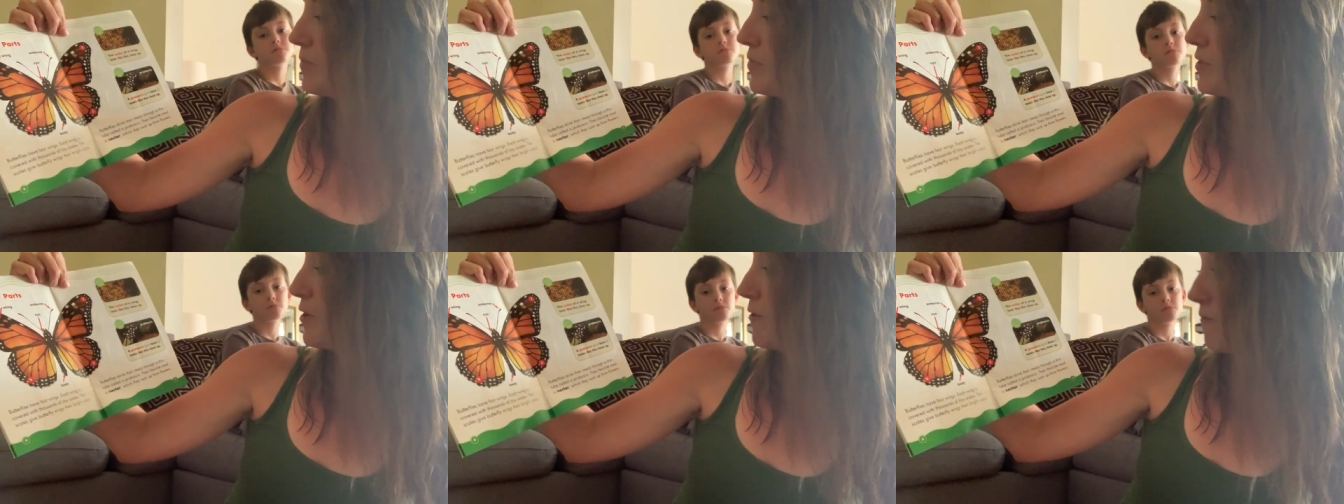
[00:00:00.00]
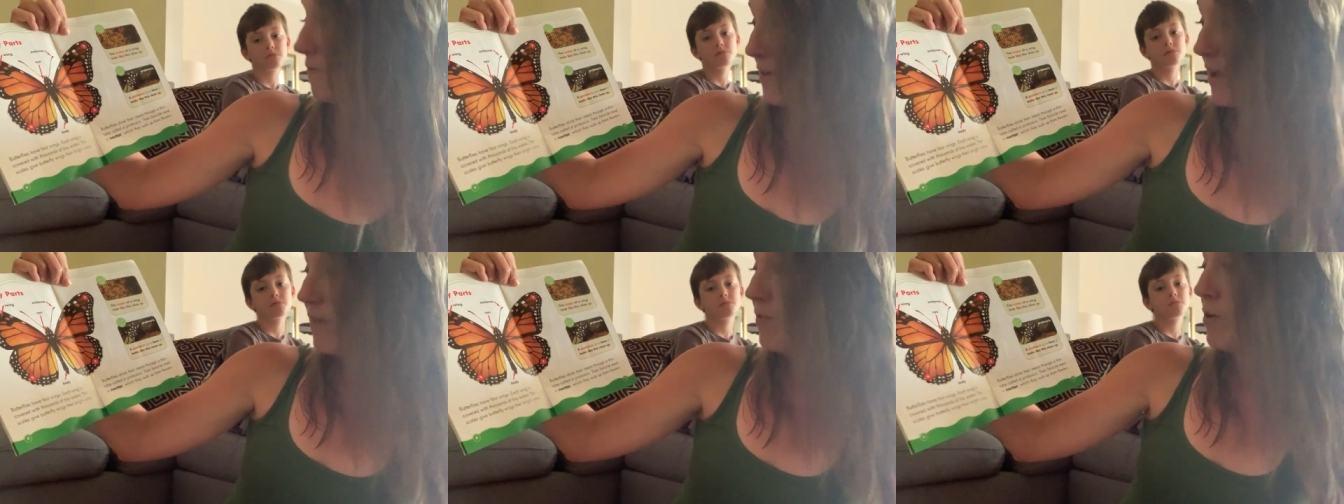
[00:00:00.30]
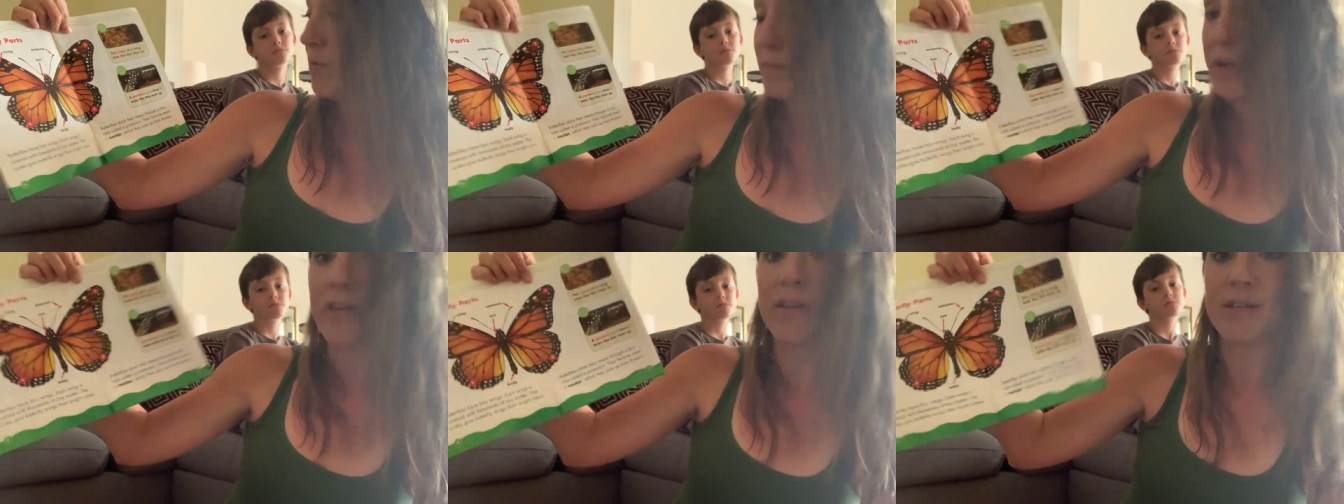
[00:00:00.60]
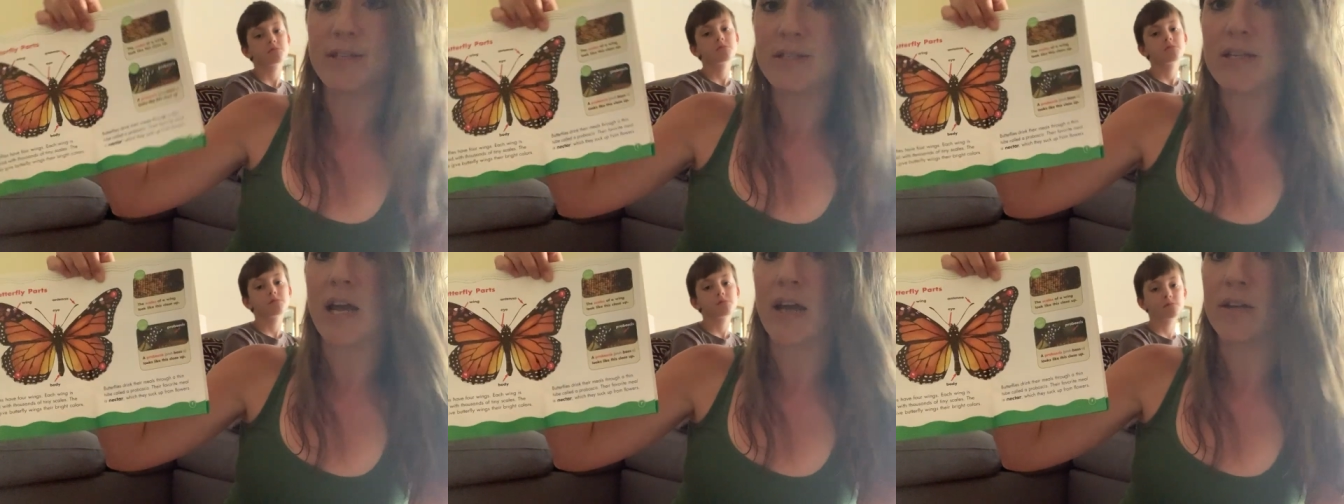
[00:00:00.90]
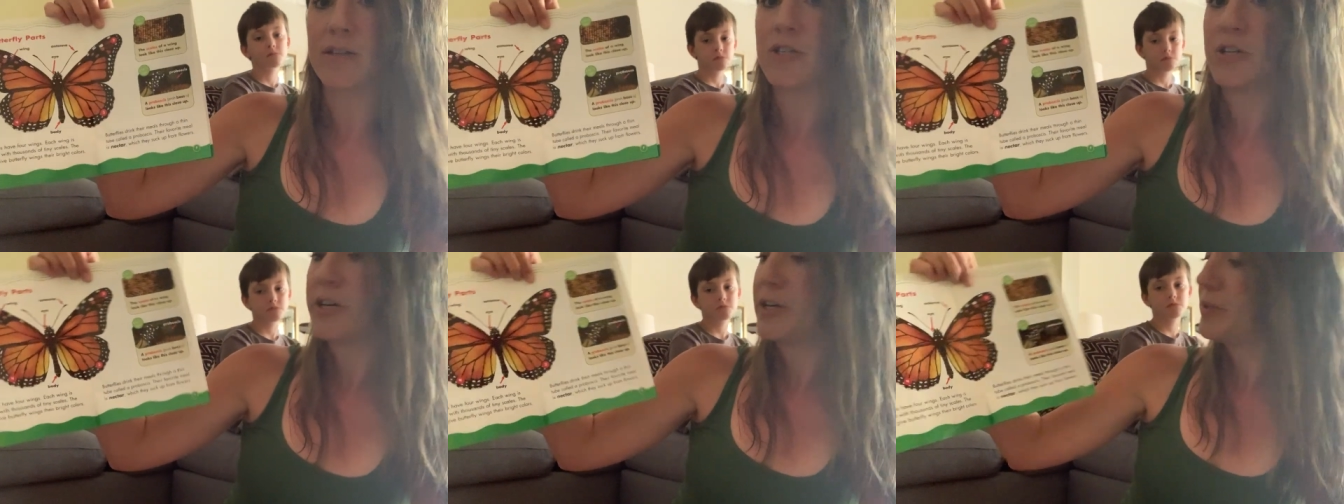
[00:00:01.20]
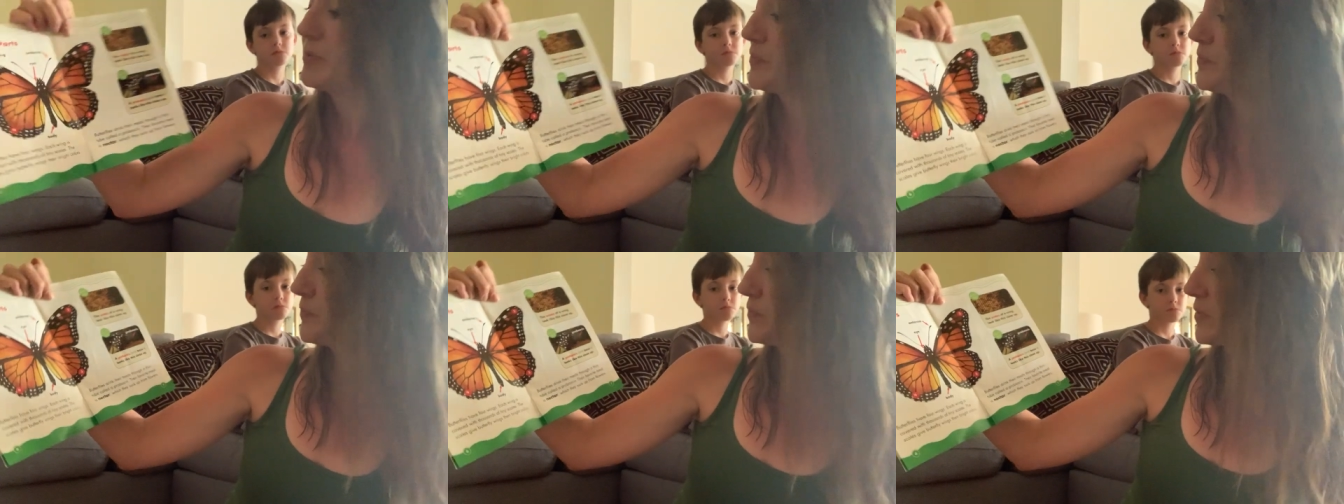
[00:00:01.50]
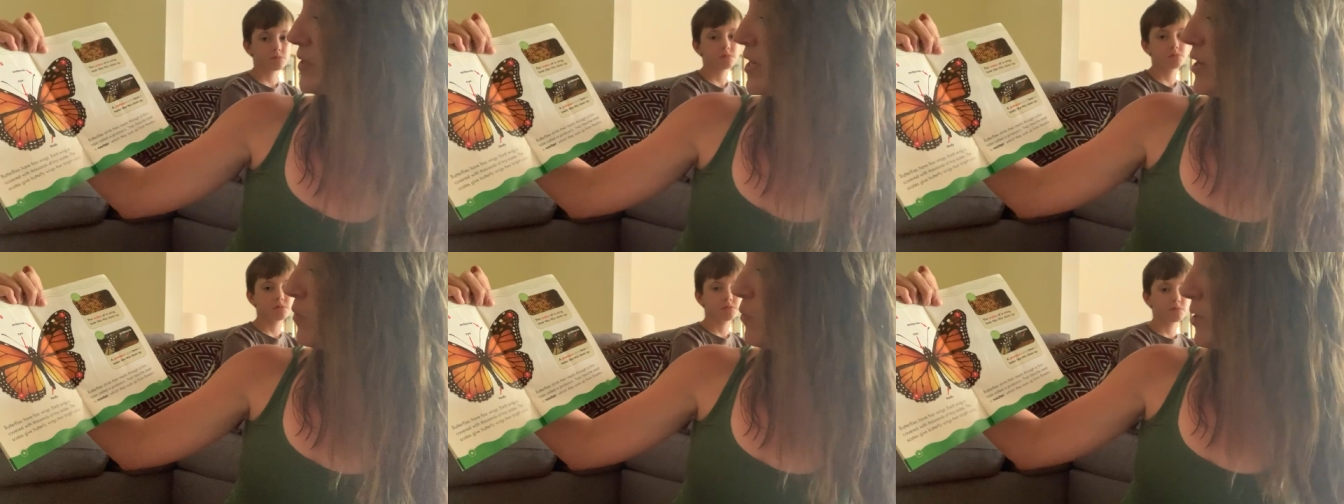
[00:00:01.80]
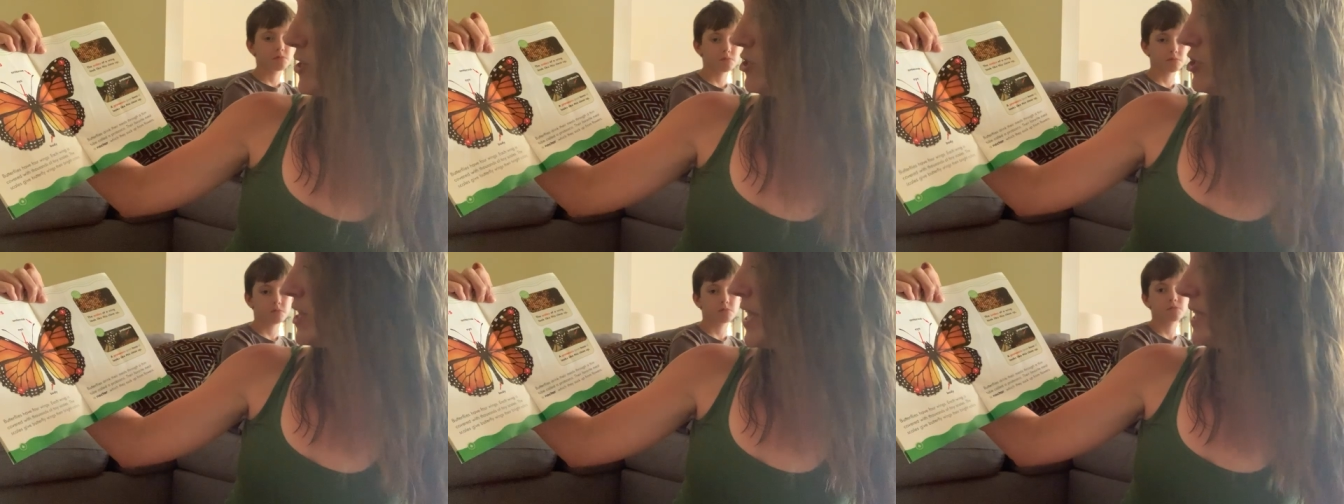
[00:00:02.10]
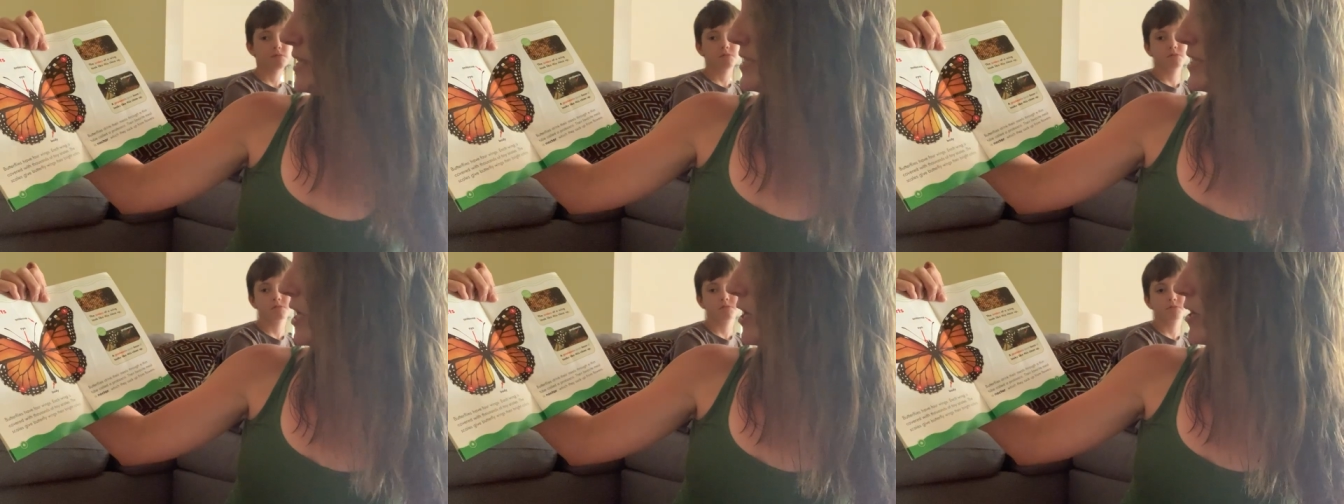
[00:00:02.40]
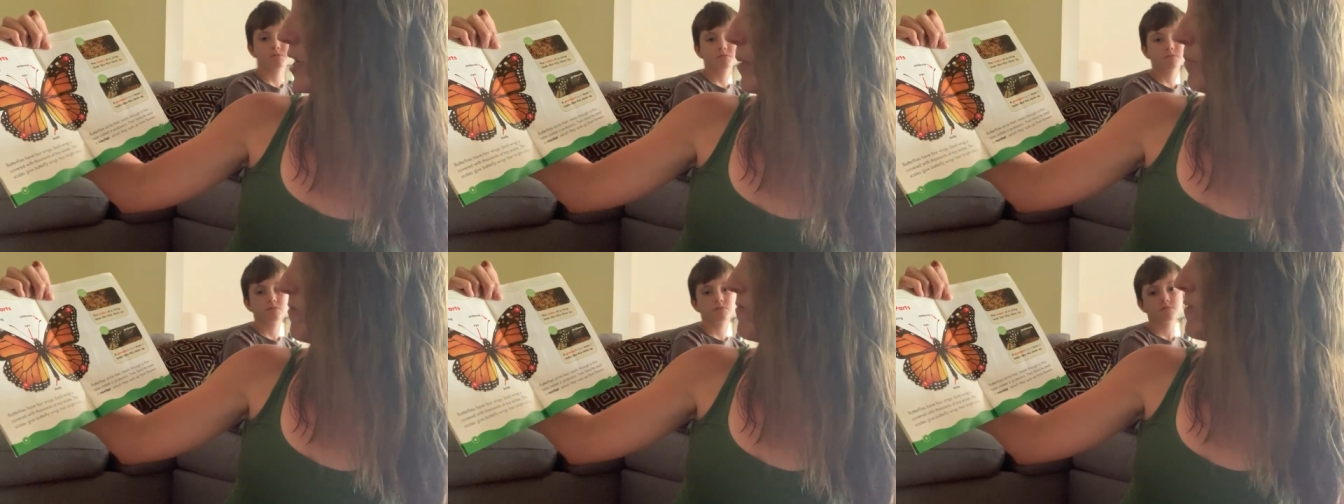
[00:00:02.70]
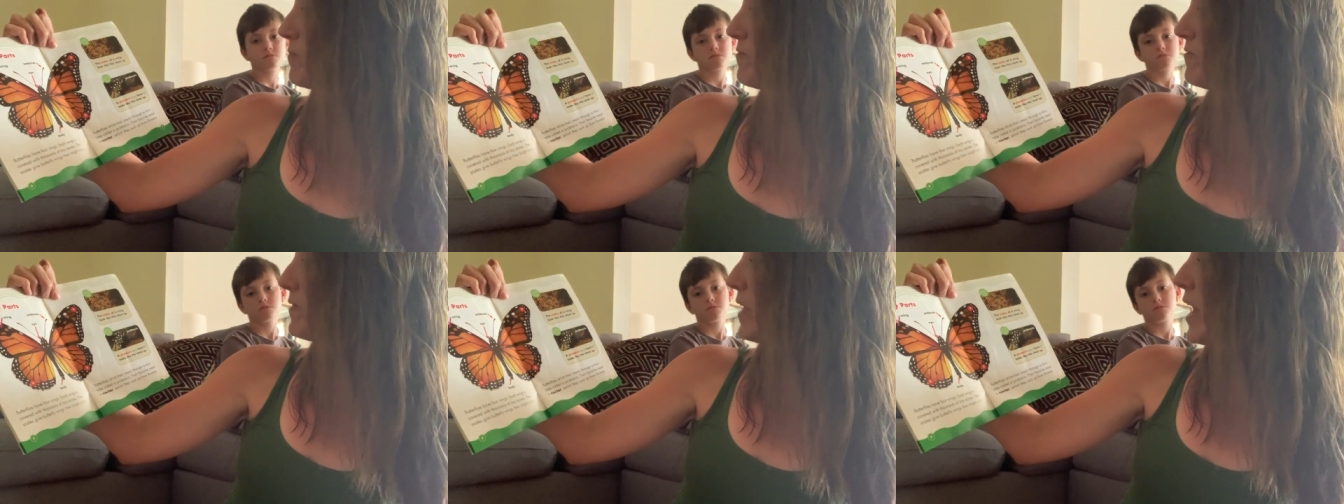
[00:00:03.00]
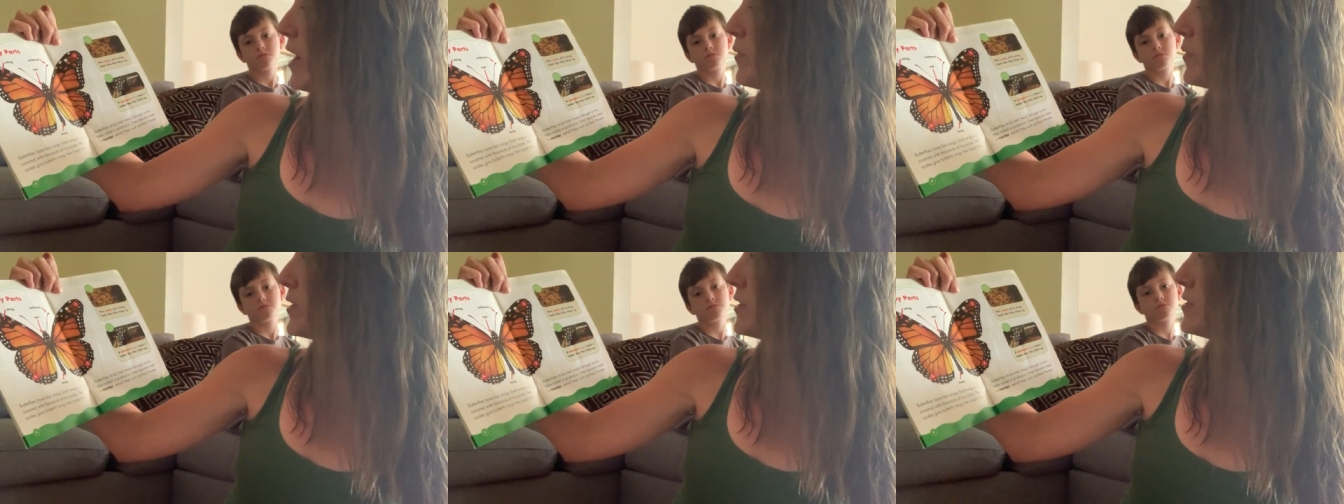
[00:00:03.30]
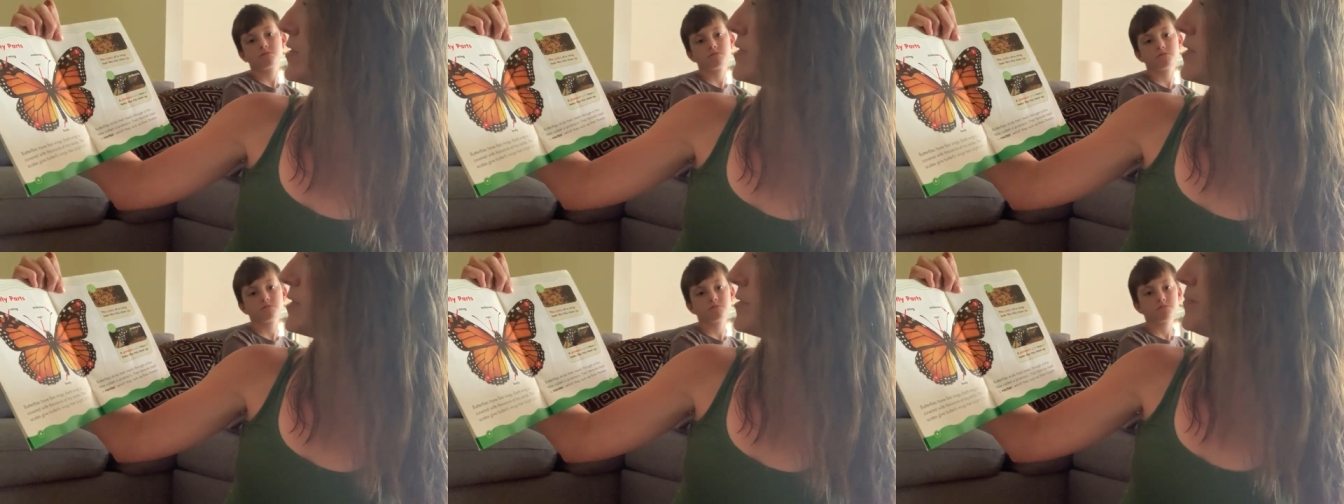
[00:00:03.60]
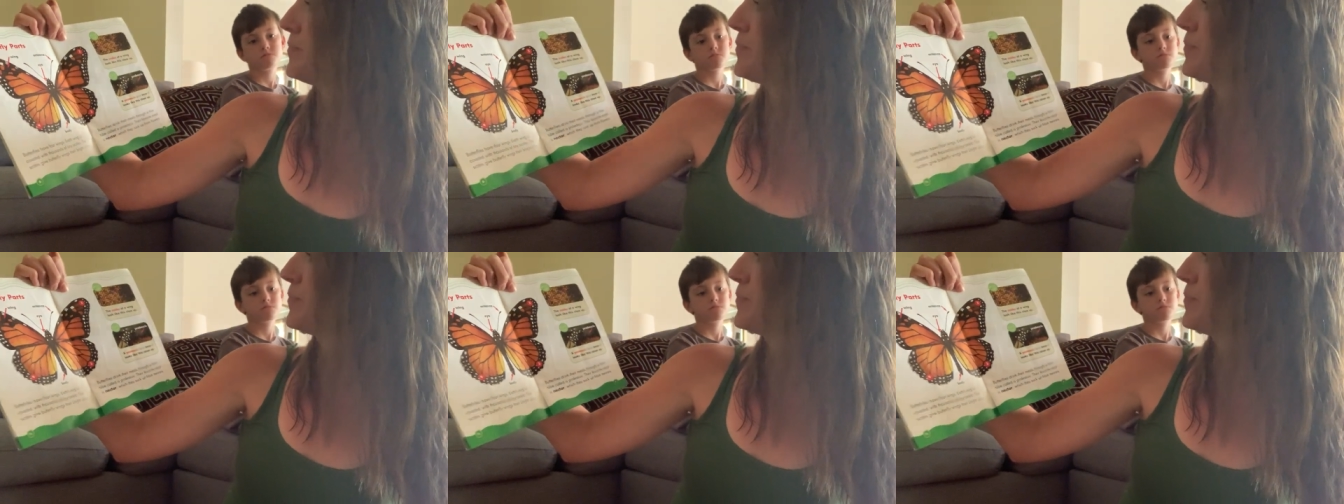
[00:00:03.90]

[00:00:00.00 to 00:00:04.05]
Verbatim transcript: Their favorite meal is nectar, which they suck up from flowers.